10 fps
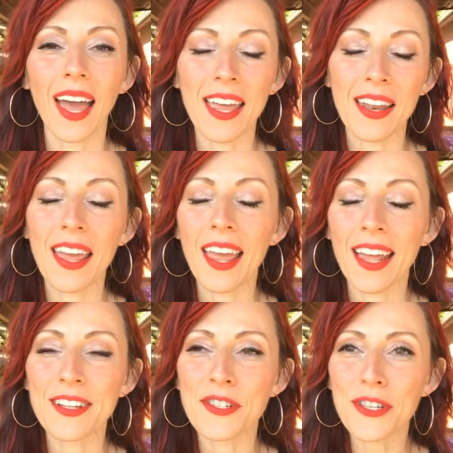
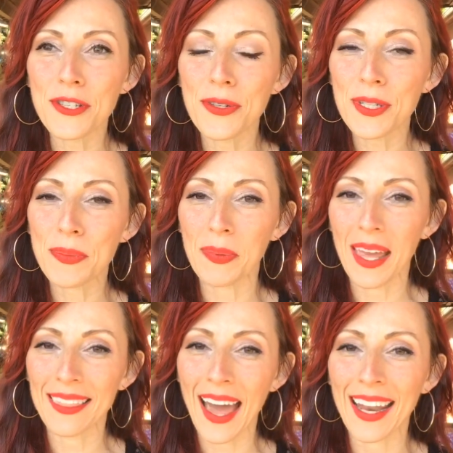And just to
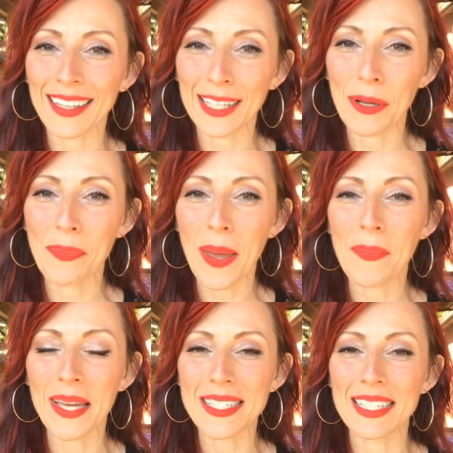explain that a little bit,
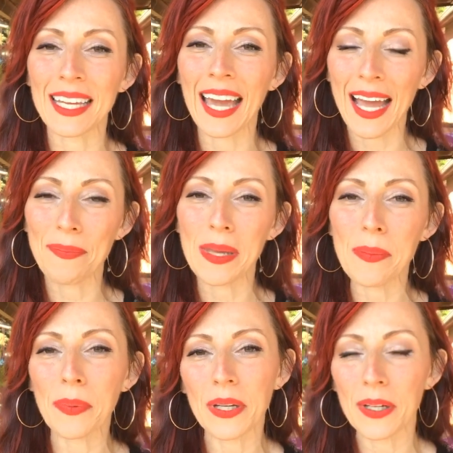because again,
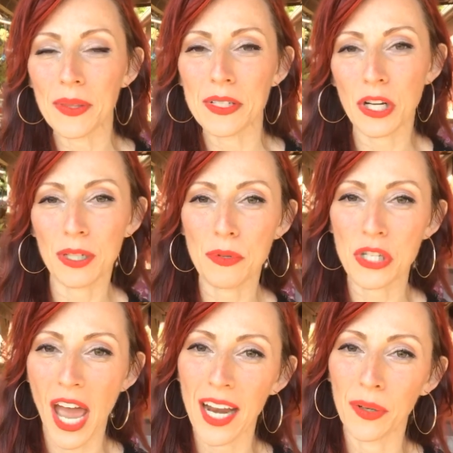people hear the term
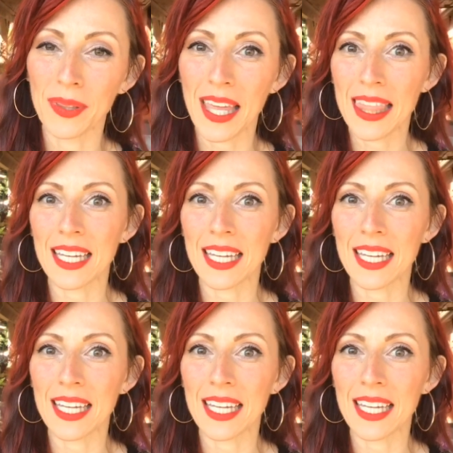shadow and they think